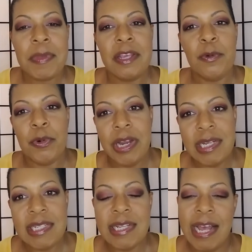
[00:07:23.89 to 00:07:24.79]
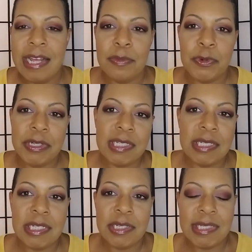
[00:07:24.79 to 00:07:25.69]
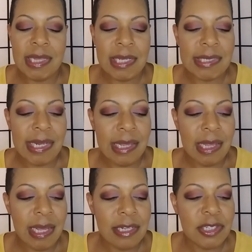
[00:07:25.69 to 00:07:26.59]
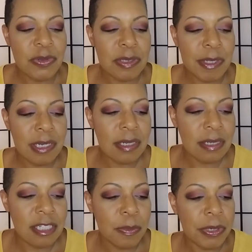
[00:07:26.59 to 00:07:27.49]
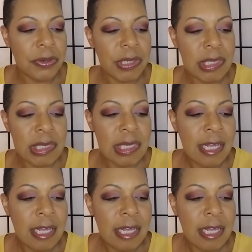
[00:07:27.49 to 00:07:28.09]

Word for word: and where I need to add in more details and things like that. And so it's been a good experience.